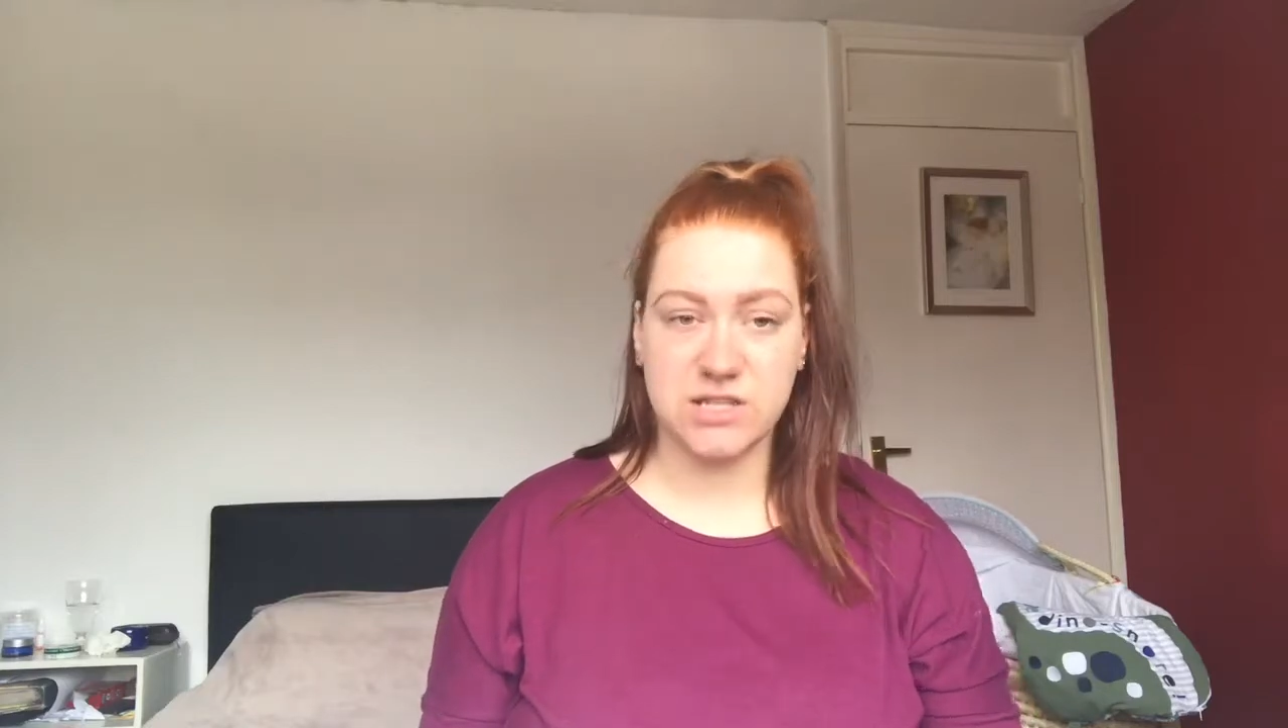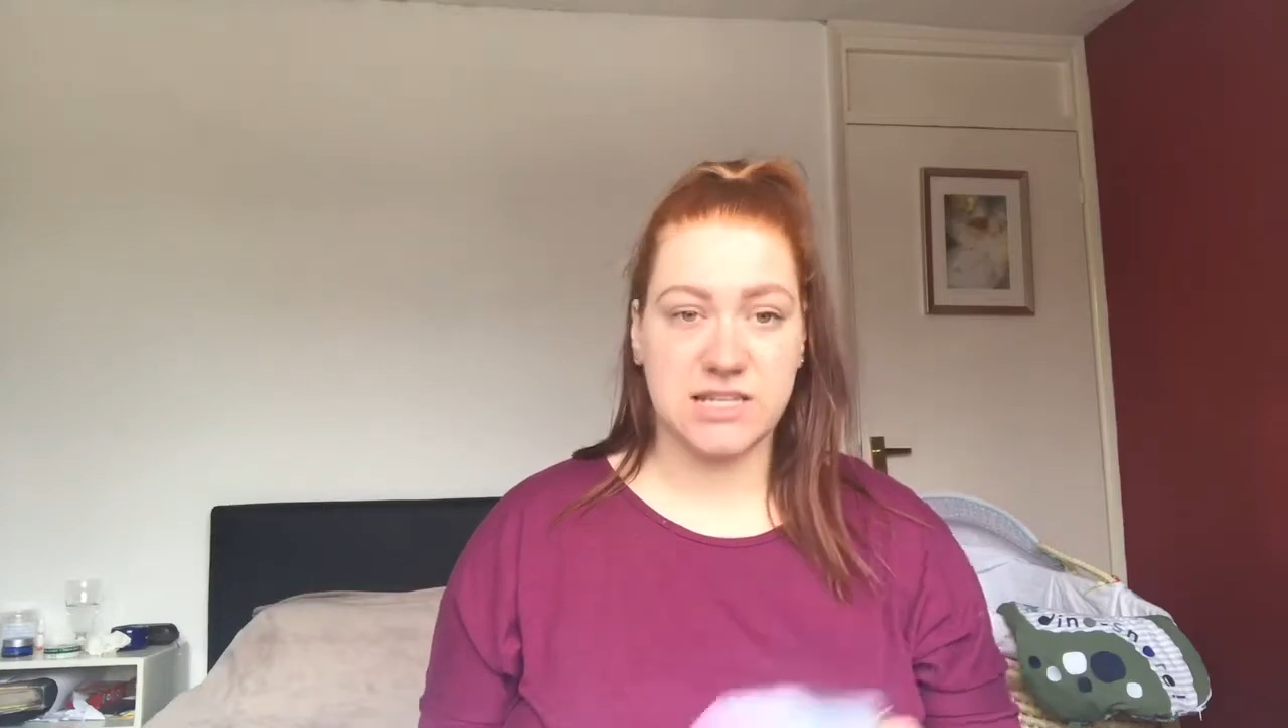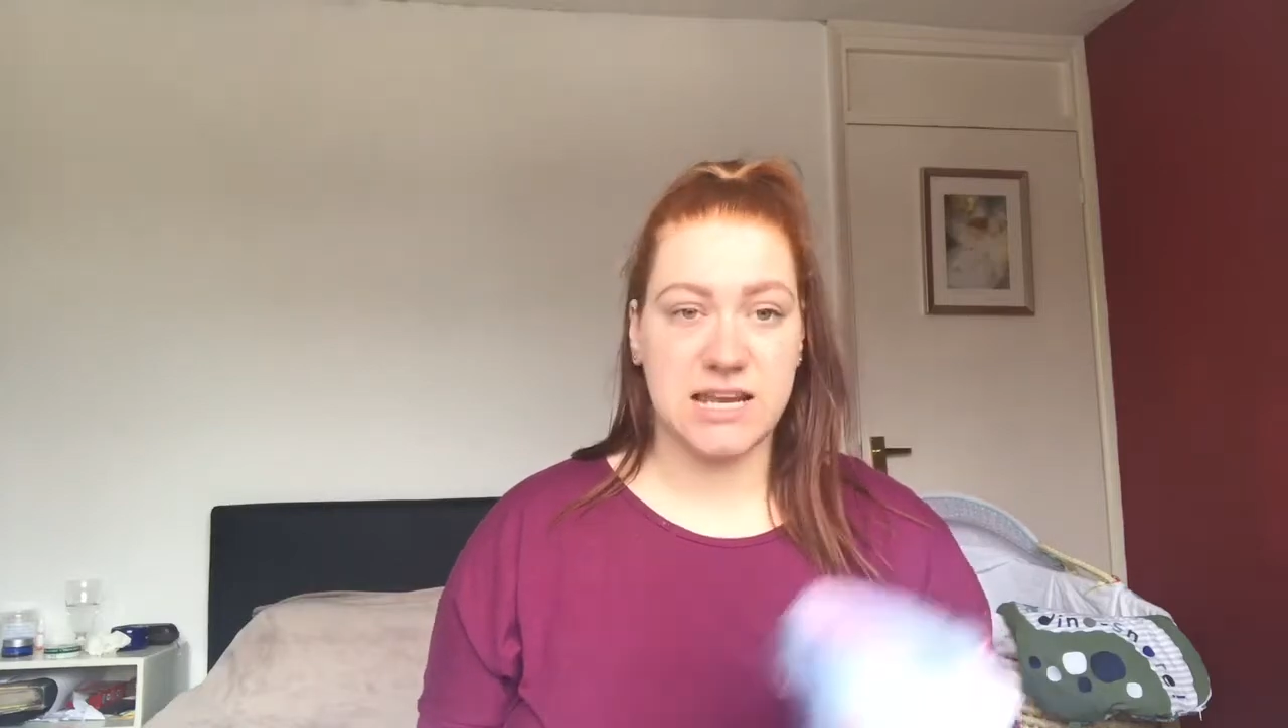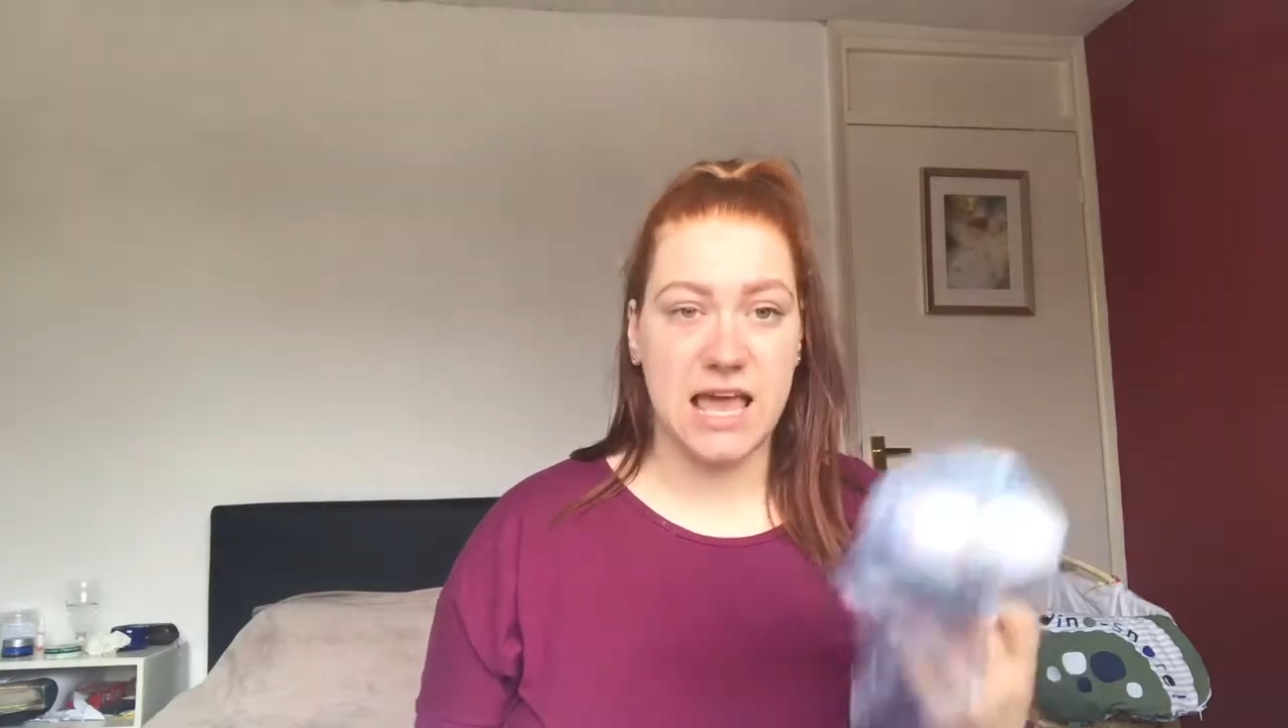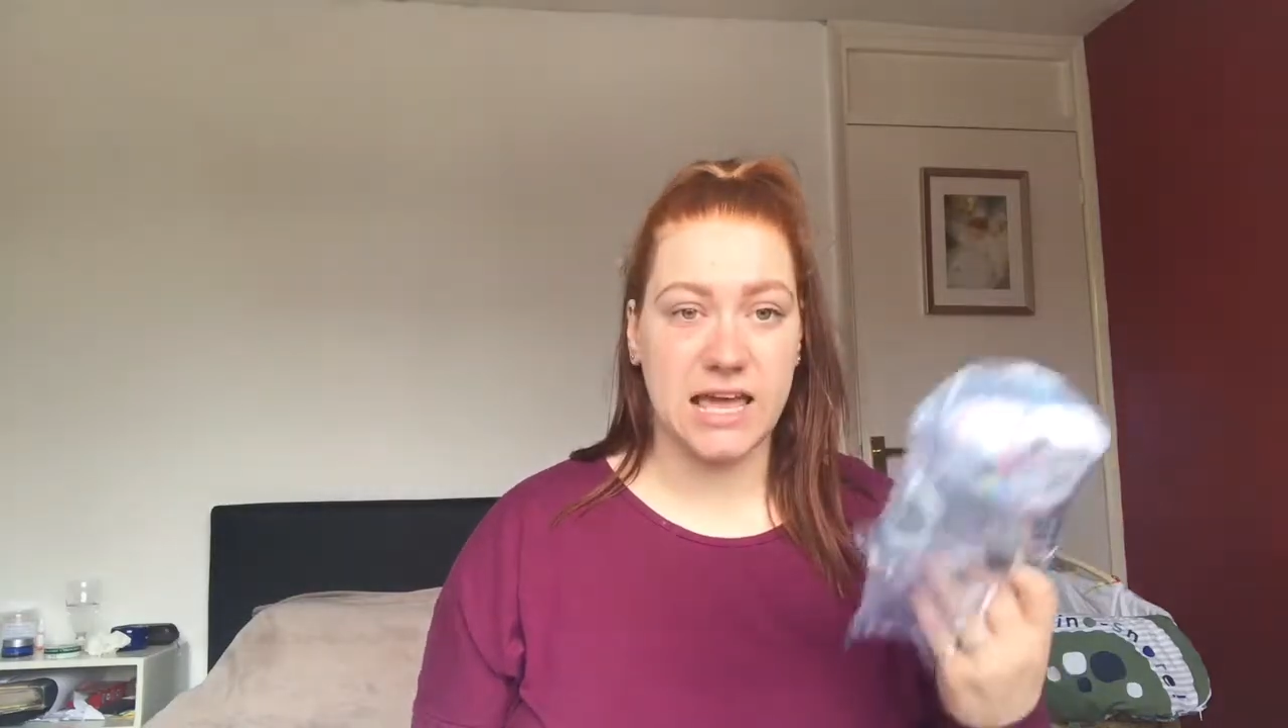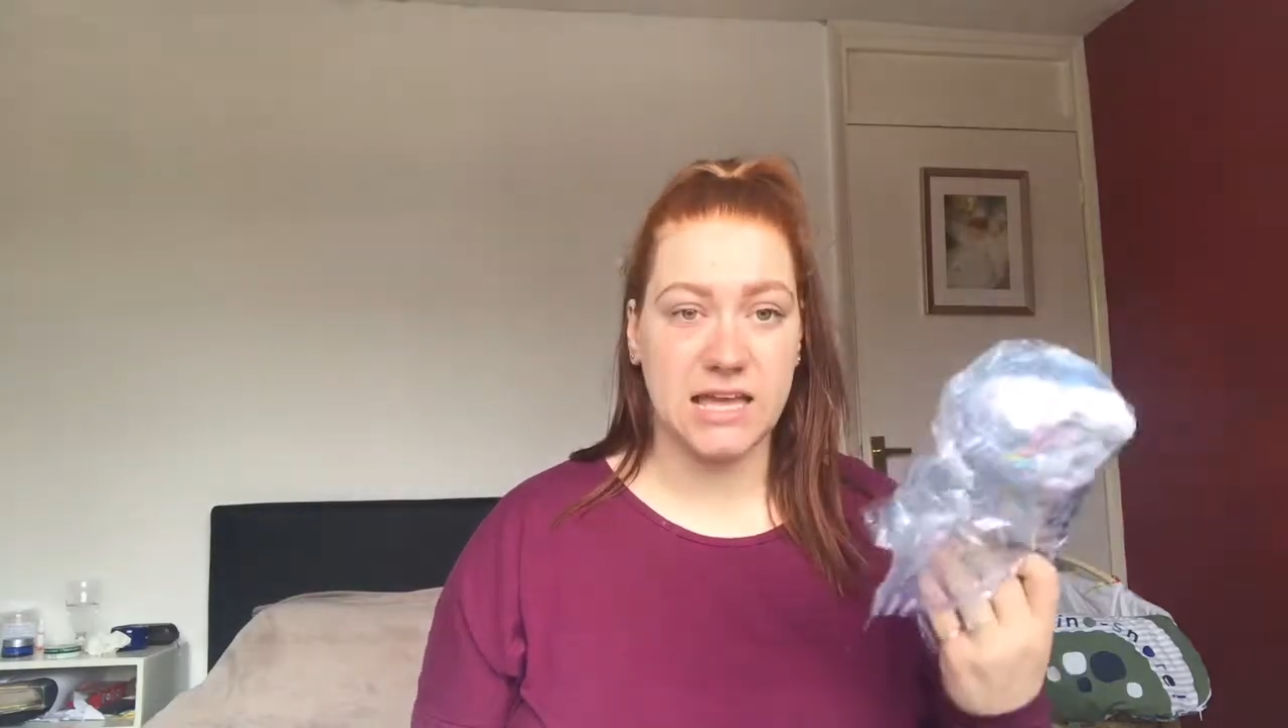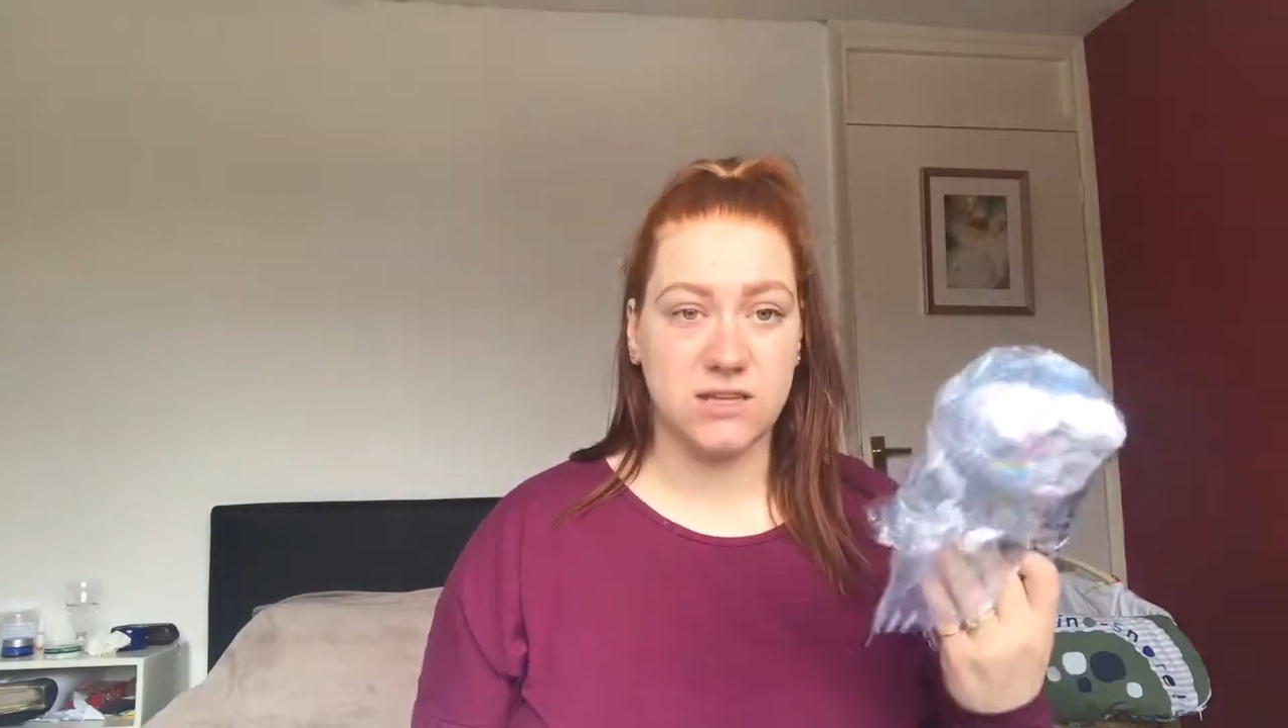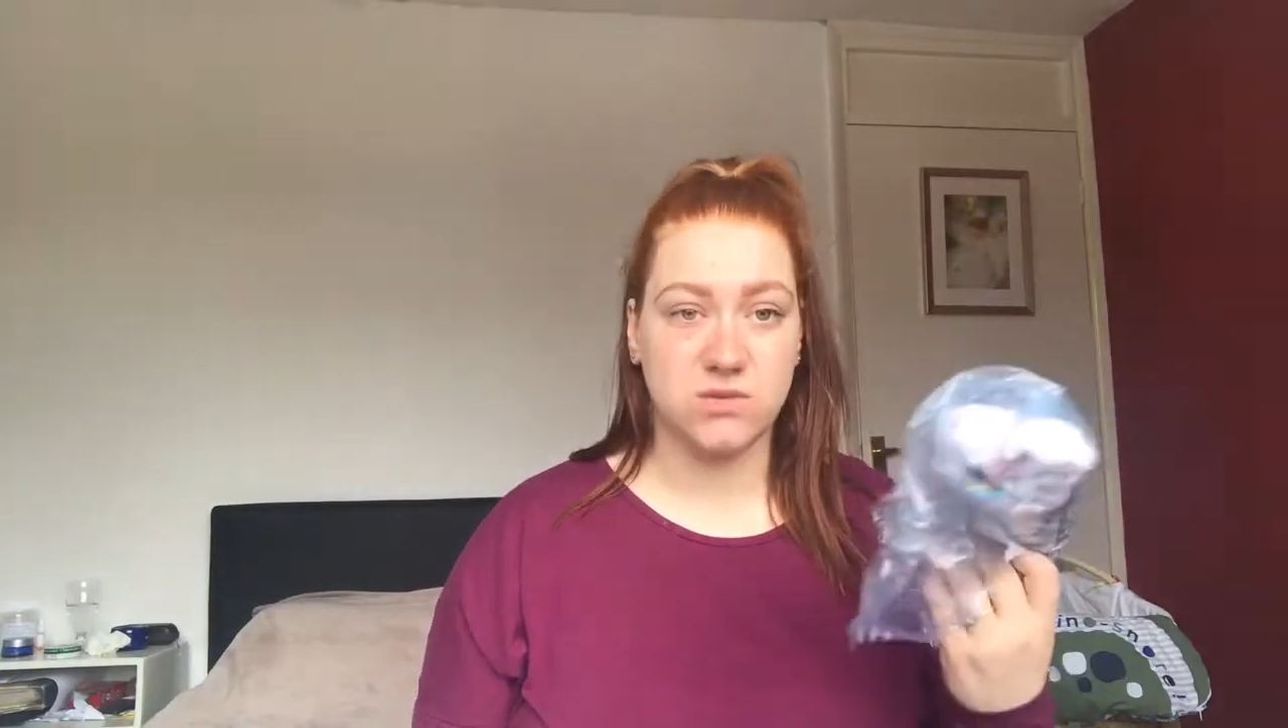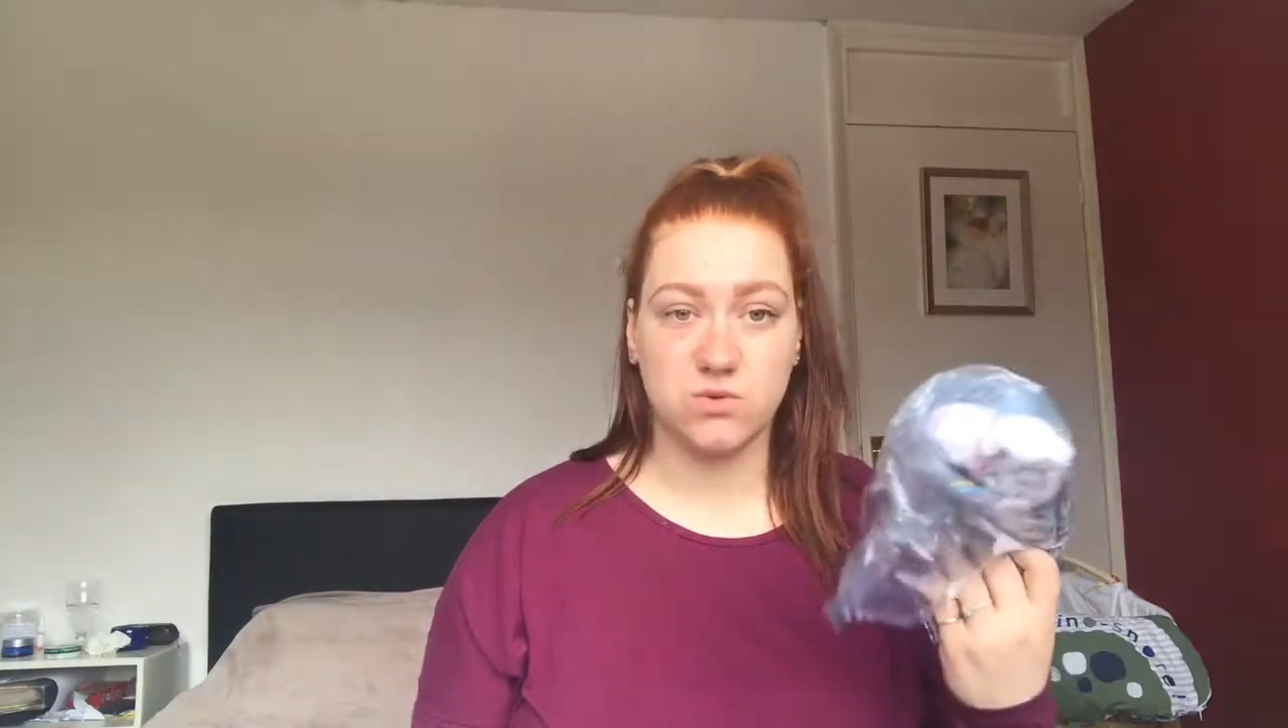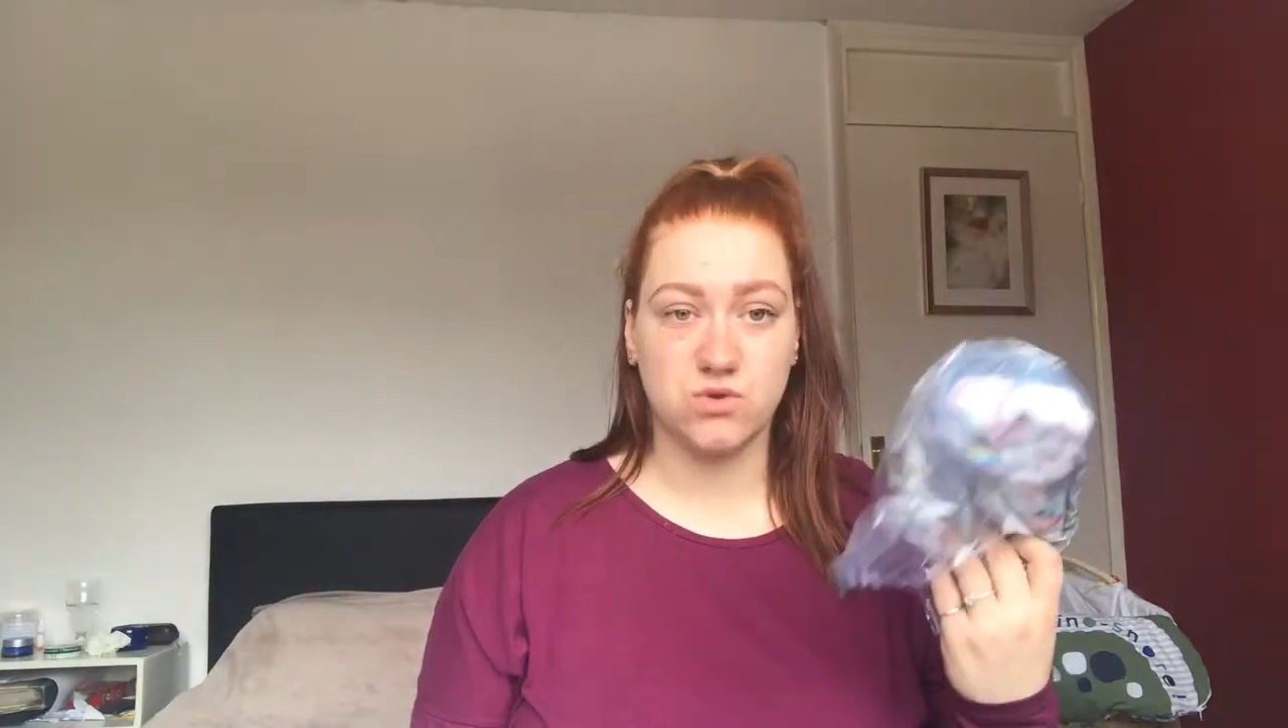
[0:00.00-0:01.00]
she's in
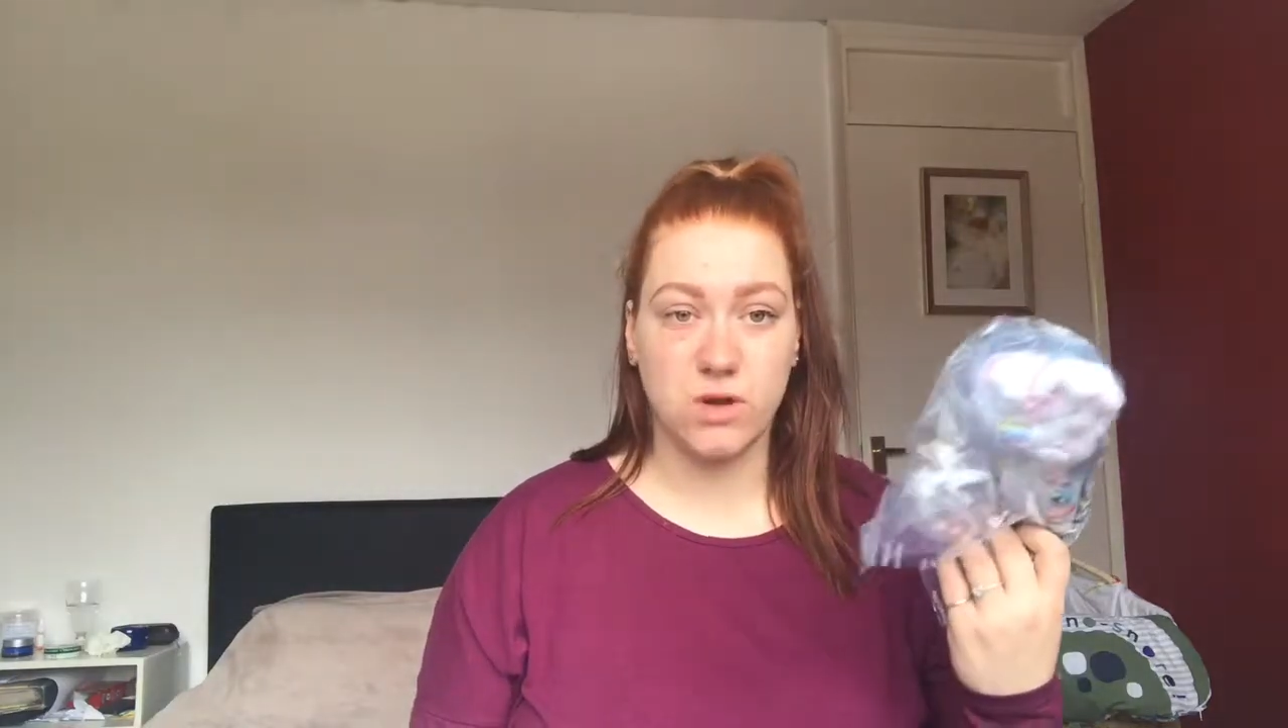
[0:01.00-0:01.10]
leggings or